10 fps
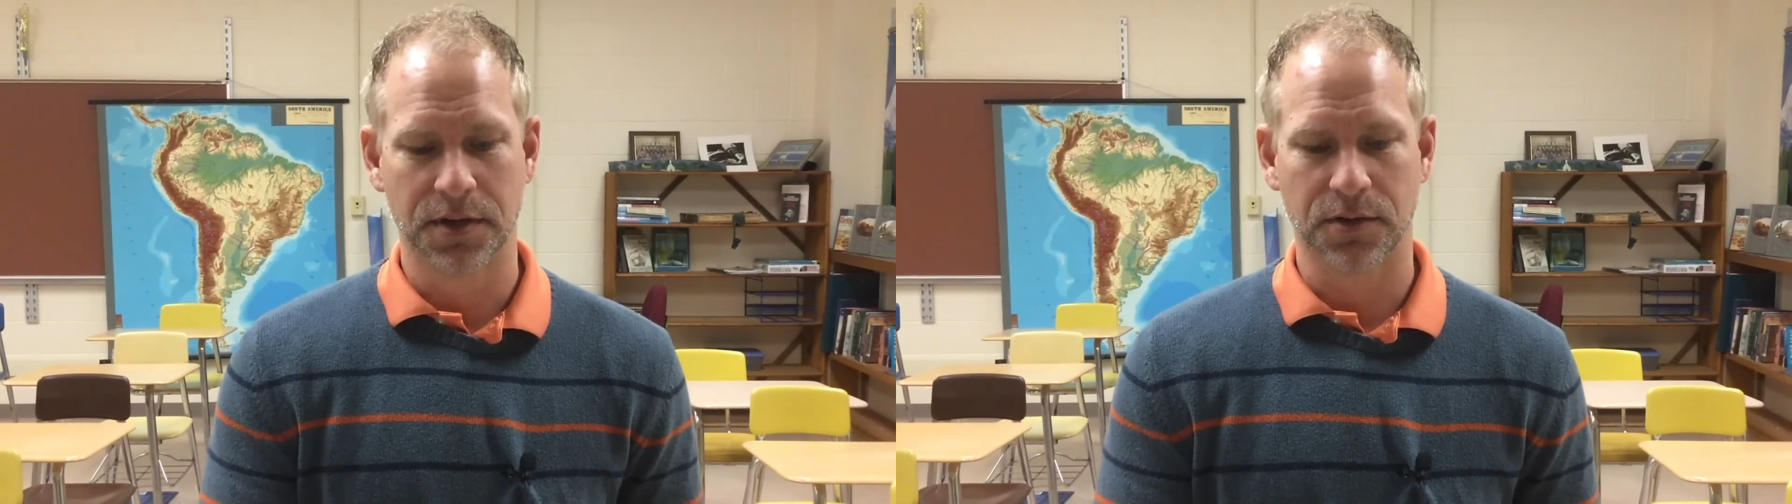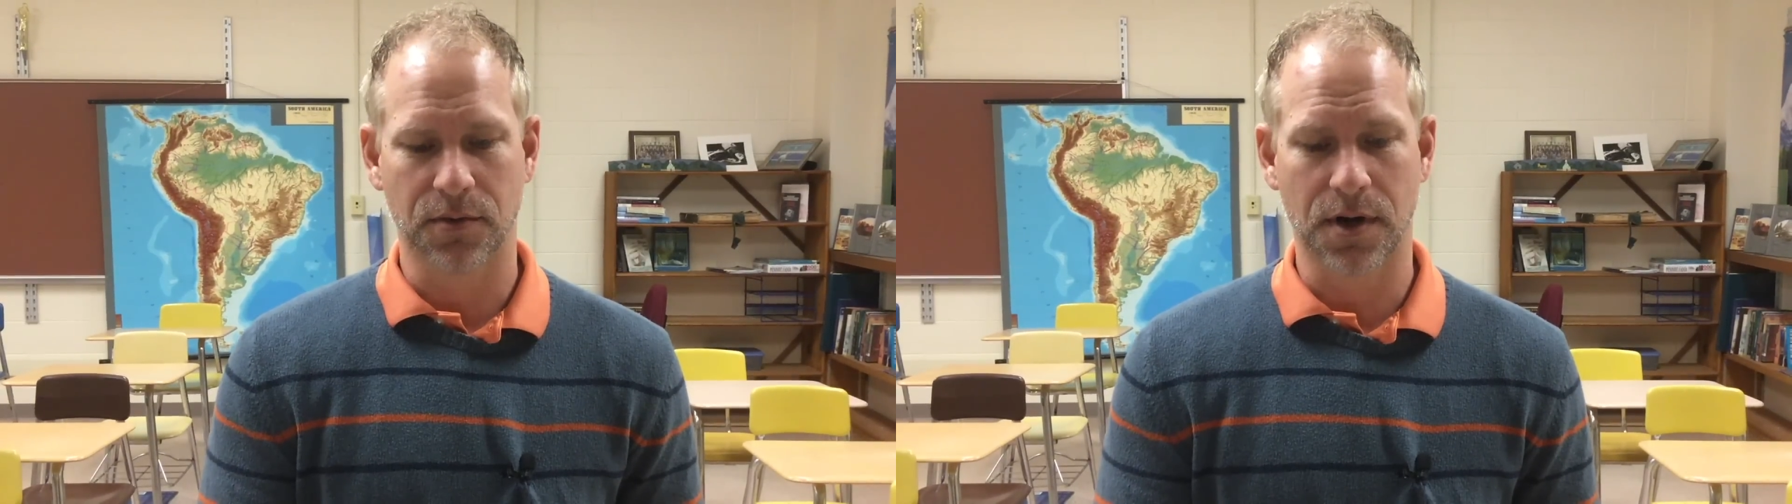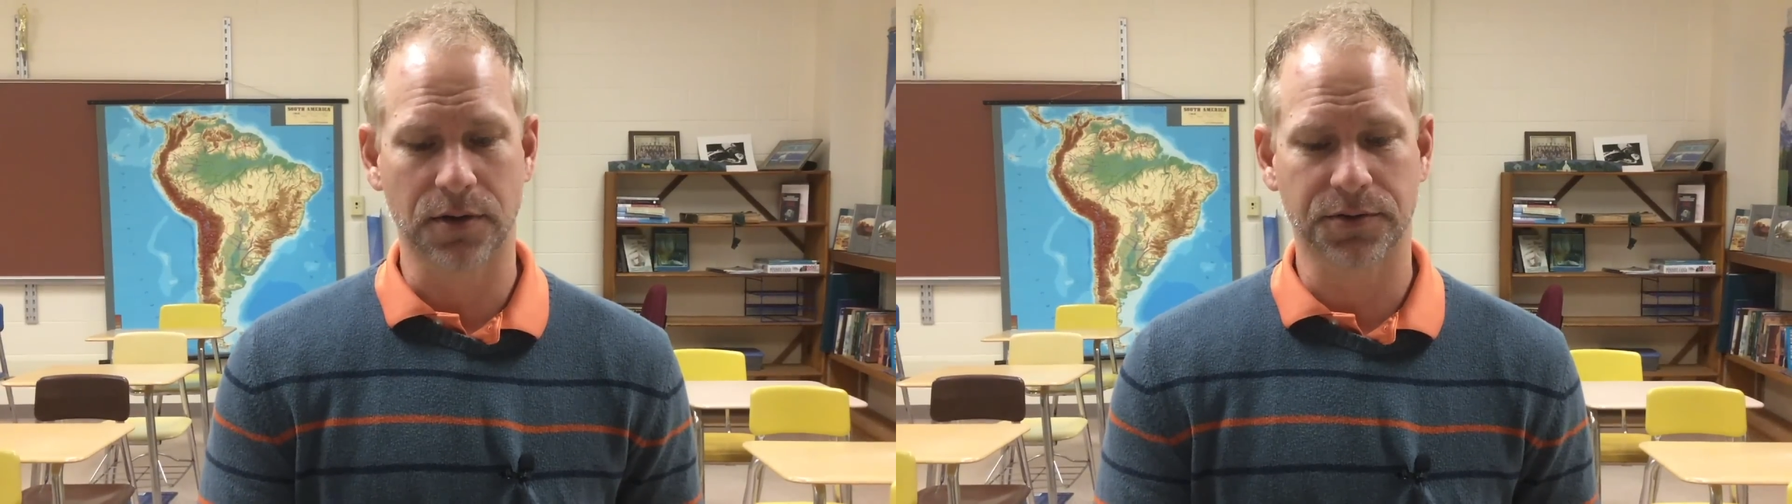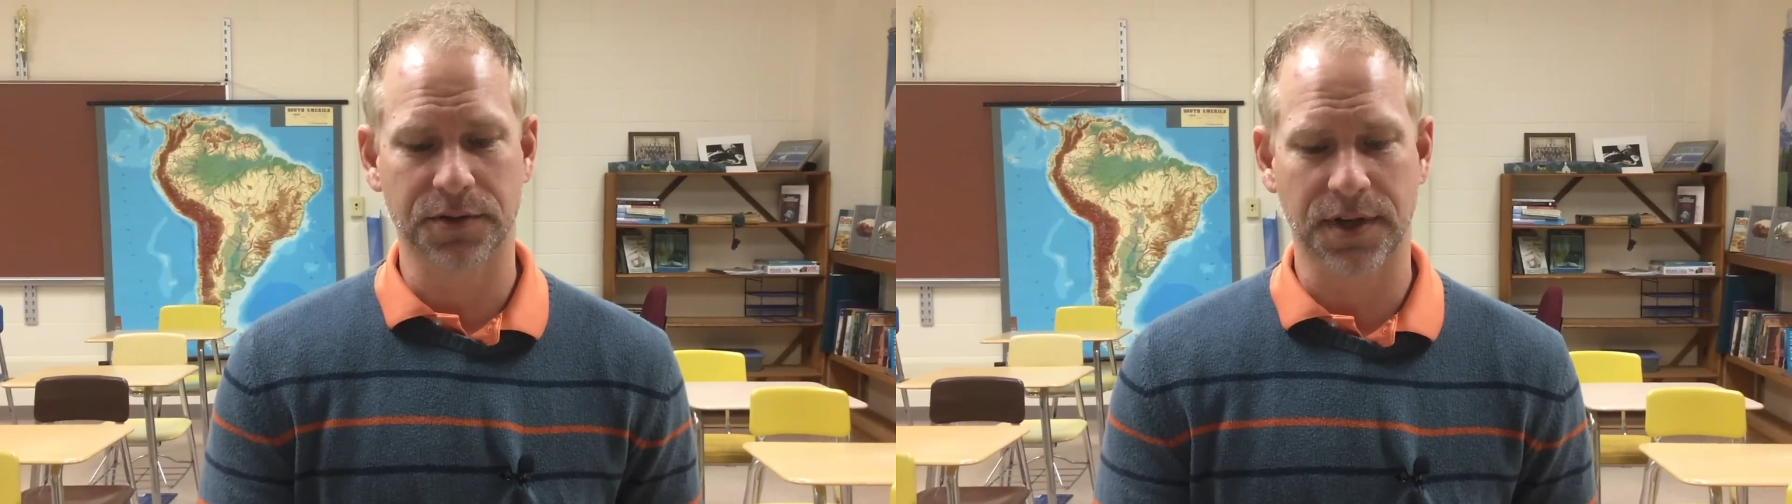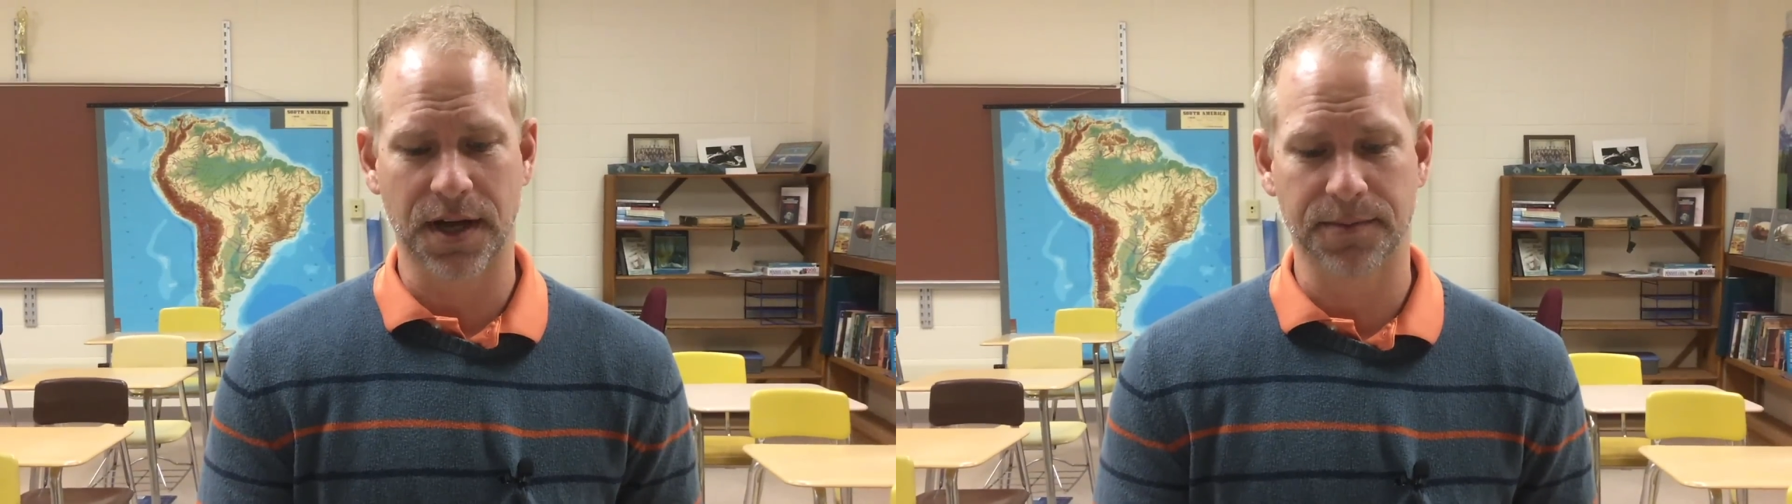No halter
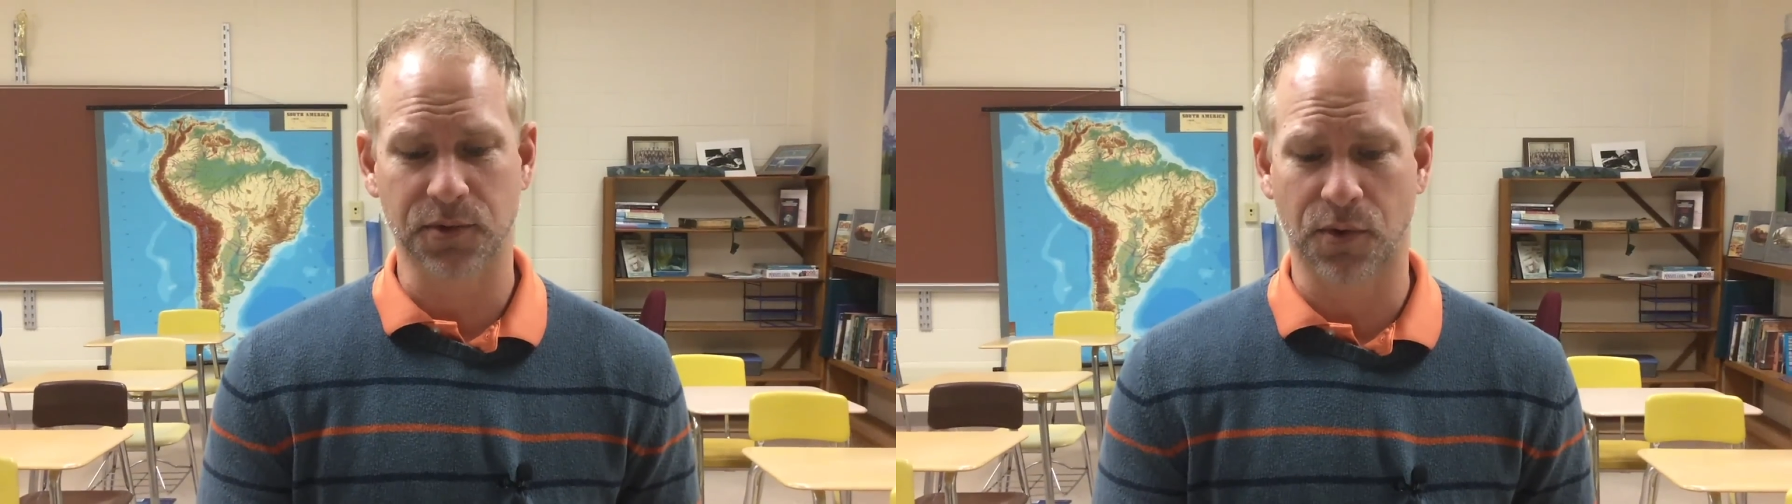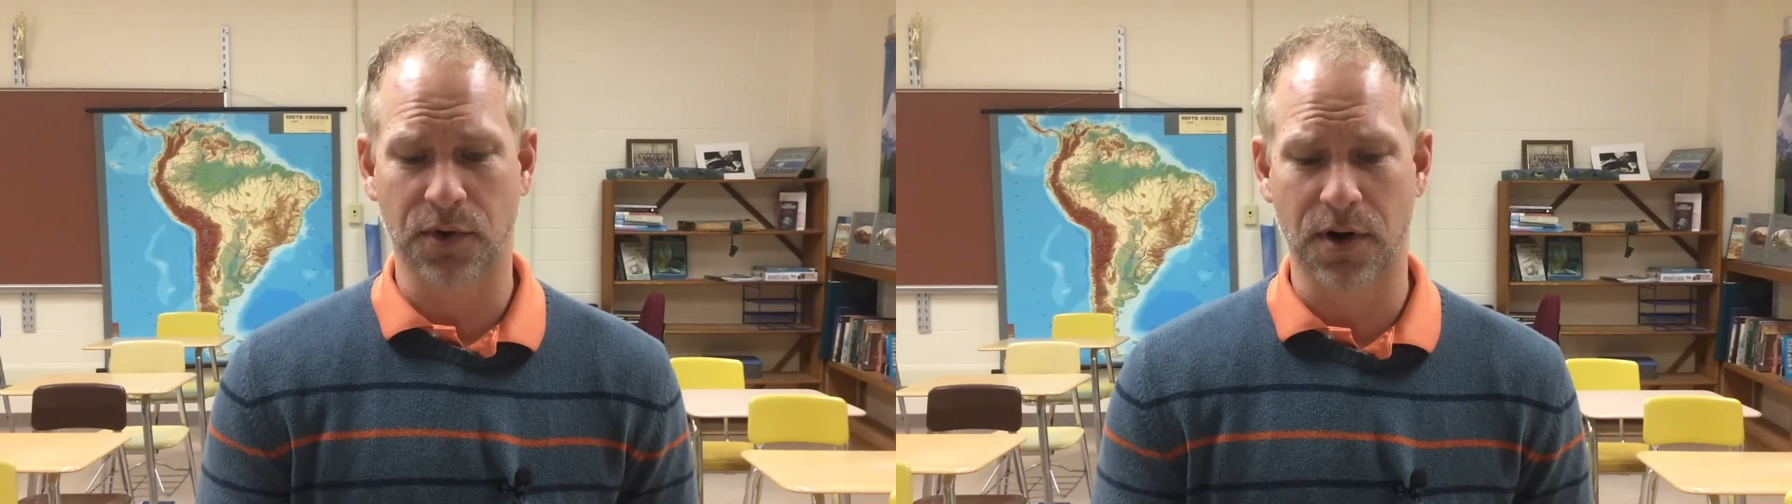tops or